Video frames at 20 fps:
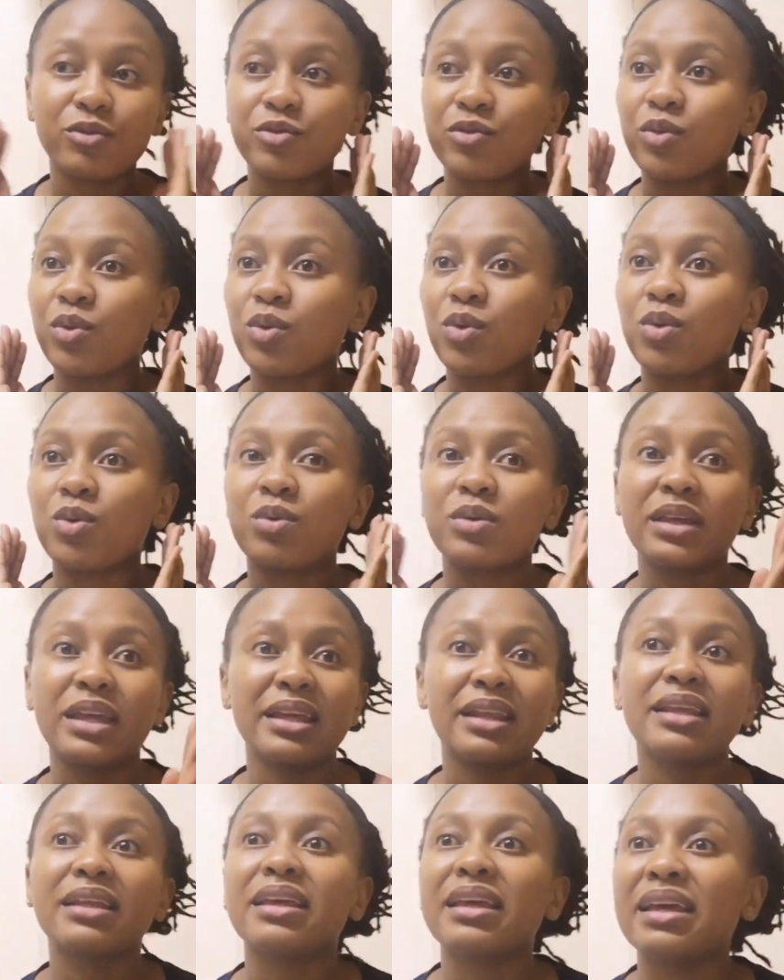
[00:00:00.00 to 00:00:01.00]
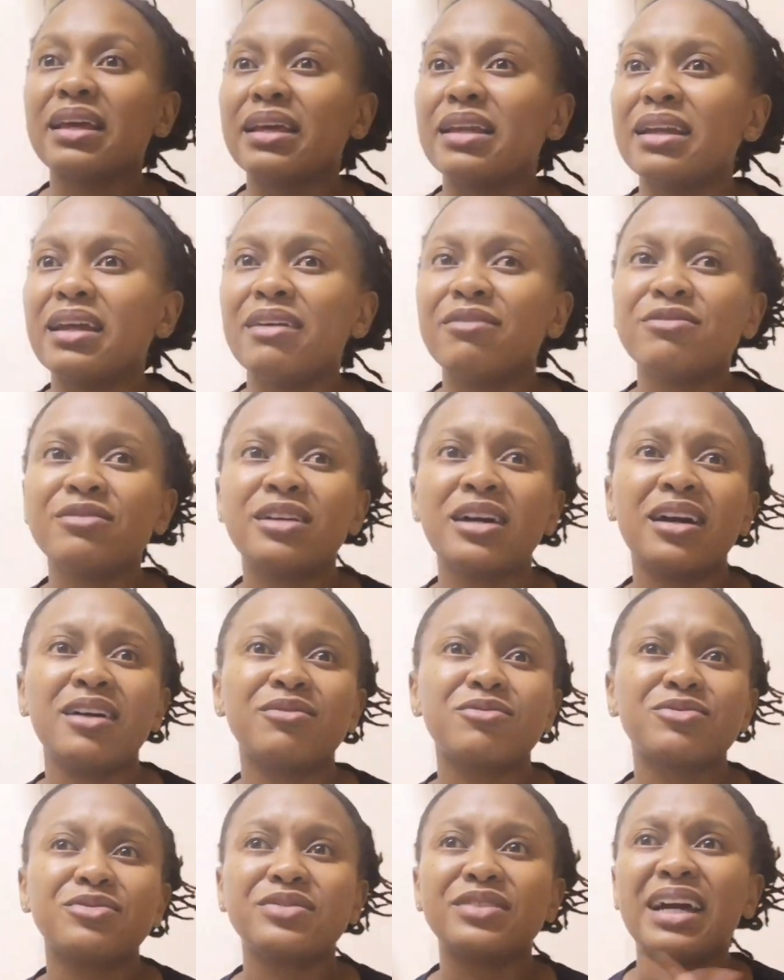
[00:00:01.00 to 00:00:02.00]
for getting in, after
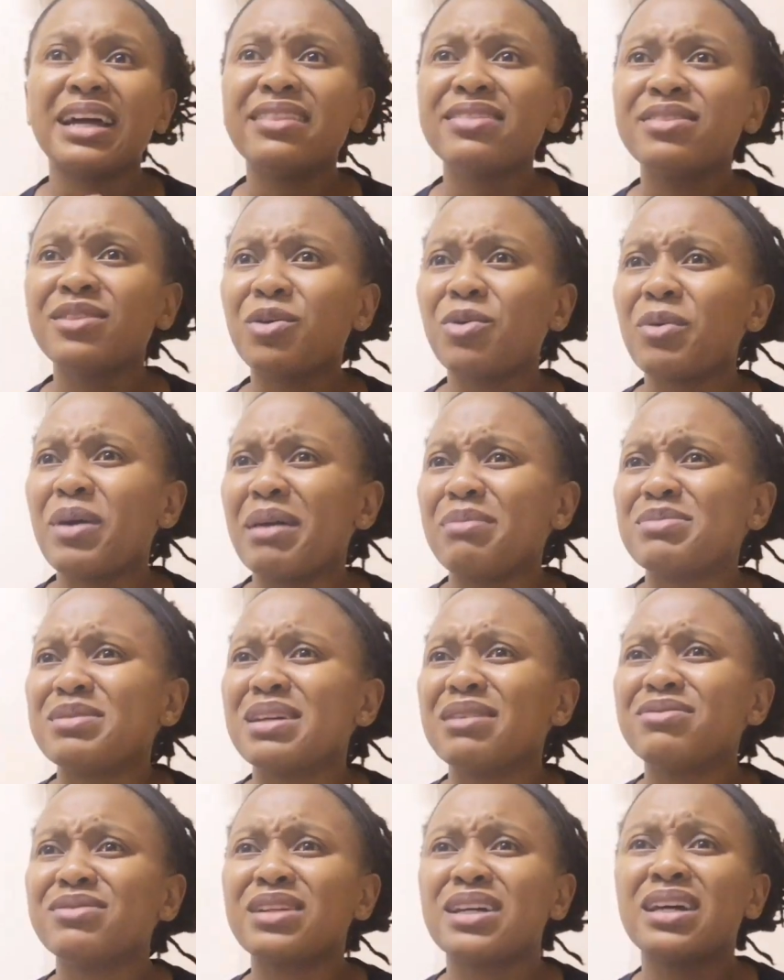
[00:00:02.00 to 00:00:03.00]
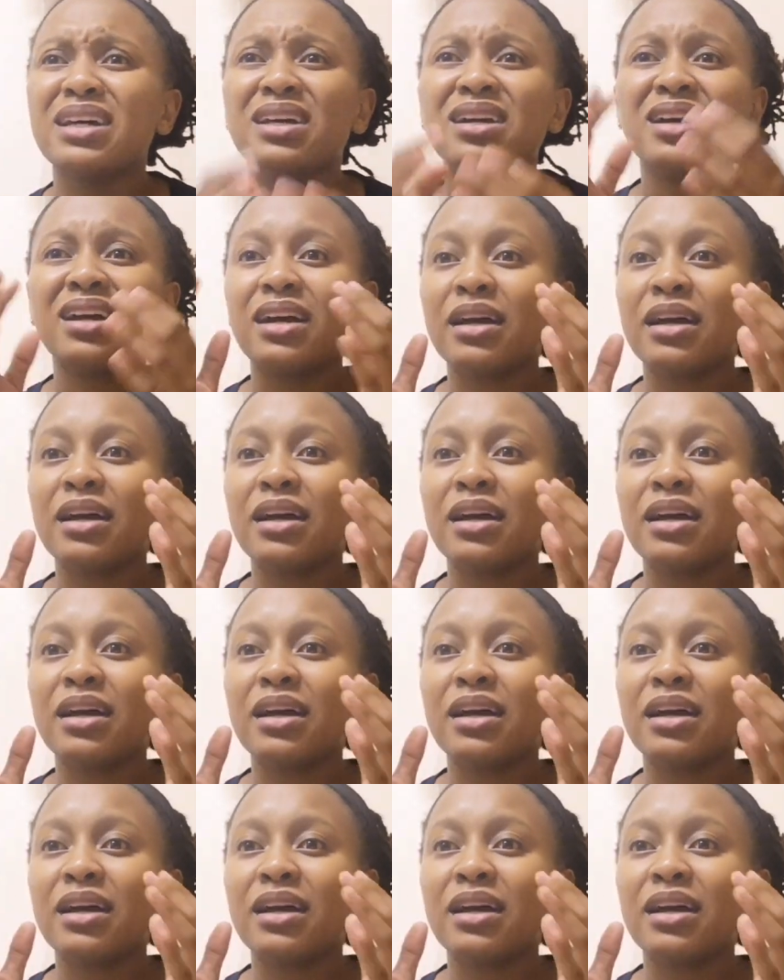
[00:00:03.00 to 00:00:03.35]
I've done the WAPT, after,